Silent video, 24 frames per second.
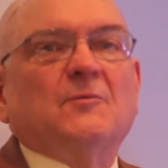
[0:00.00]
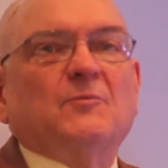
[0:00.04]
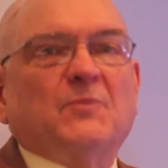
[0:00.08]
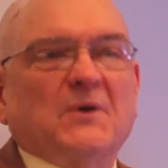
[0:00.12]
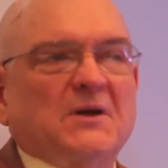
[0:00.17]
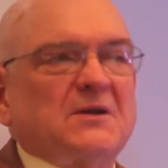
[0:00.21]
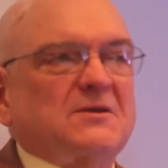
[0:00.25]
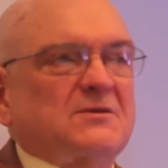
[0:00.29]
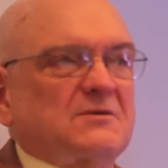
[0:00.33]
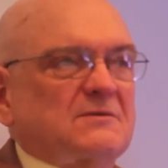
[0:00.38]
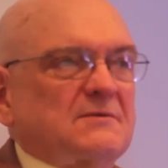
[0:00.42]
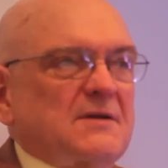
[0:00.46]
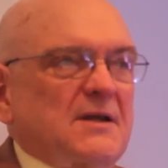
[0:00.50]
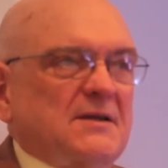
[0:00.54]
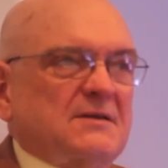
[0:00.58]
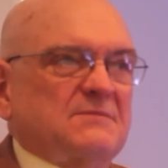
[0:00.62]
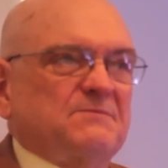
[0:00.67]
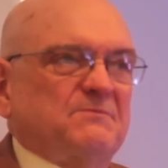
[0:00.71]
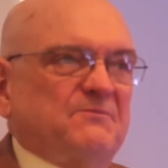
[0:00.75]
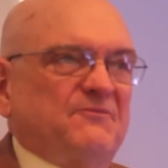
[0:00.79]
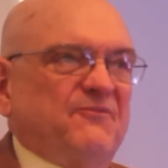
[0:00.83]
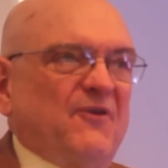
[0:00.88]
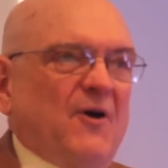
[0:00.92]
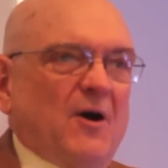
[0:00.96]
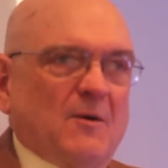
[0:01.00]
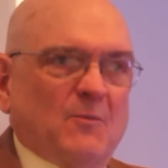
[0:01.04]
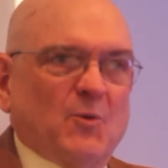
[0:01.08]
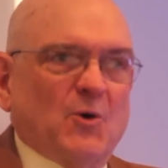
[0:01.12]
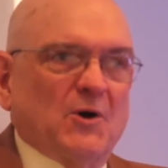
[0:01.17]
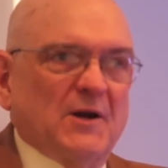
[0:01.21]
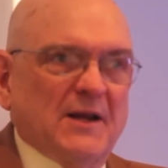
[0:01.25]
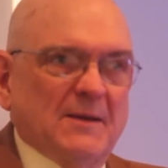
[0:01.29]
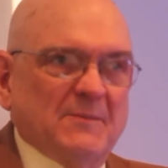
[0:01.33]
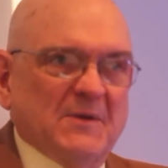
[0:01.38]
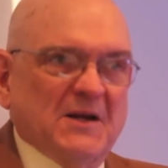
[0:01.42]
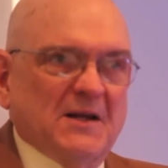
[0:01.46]
but it's, it's far
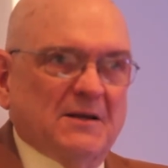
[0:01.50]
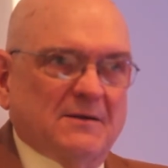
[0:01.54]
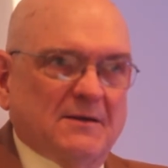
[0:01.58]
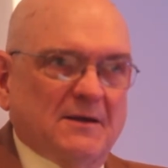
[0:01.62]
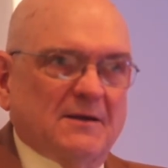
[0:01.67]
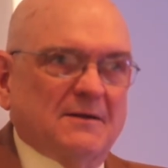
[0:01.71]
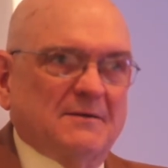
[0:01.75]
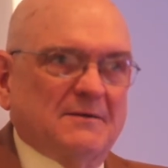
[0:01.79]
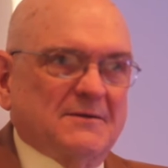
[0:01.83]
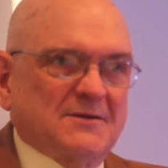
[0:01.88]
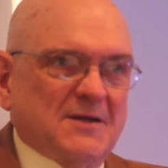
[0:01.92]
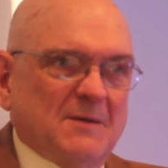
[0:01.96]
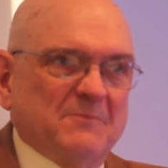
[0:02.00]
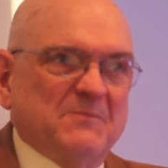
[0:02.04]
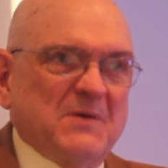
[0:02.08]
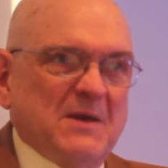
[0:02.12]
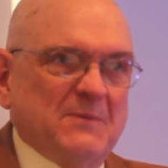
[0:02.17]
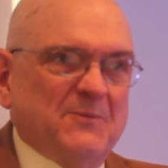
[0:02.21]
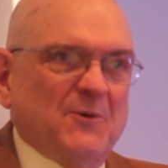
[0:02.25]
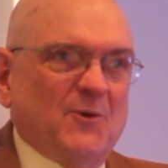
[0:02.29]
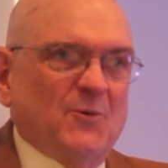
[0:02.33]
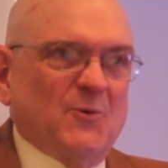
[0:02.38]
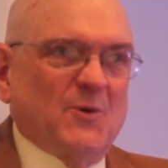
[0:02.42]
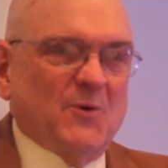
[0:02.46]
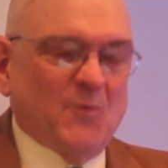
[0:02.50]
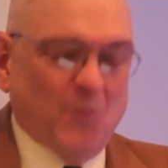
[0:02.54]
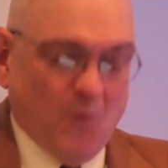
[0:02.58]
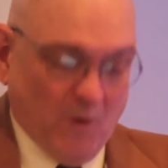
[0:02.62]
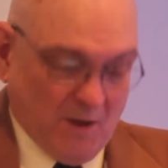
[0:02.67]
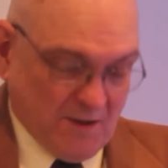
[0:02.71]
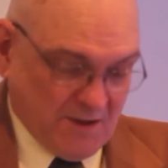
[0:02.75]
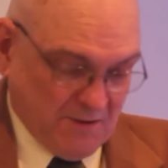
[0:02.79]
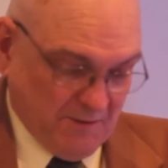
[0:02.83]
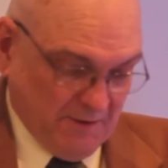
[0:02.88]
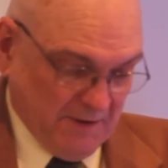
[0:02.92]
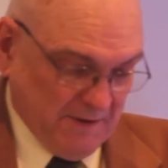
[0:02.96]
more limited than some people would
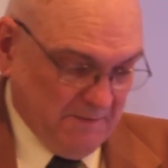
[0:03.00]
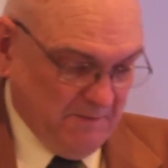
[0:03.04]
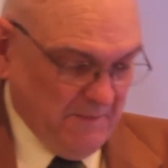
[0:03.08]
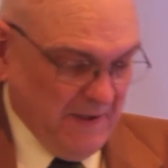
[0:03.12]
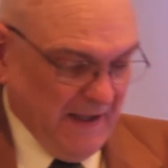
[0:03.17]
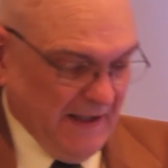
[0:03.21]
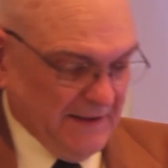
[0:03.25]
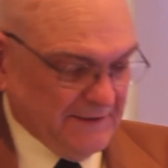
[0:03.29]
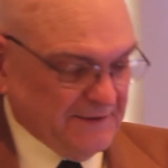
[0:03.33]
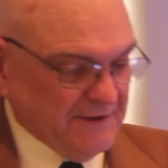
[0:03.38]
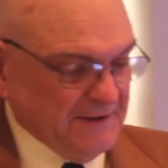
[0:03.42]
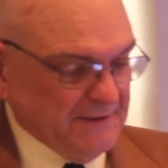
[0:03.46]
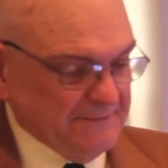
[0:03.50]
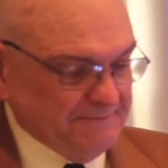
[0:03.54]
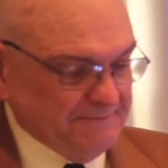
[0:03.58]
want to admit.